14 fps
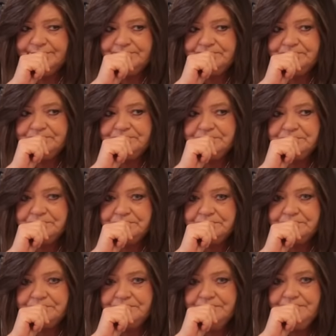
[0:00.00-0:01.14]

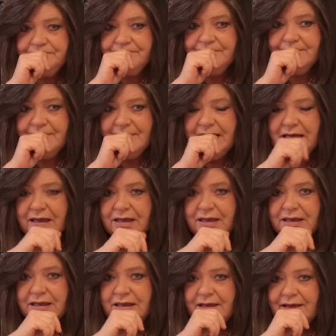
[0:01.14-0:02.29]

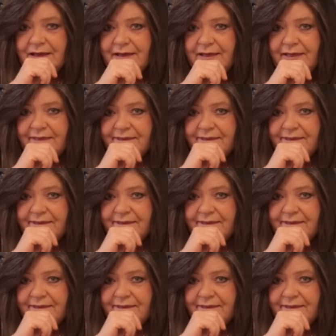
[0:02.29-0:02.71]
(no one is talking)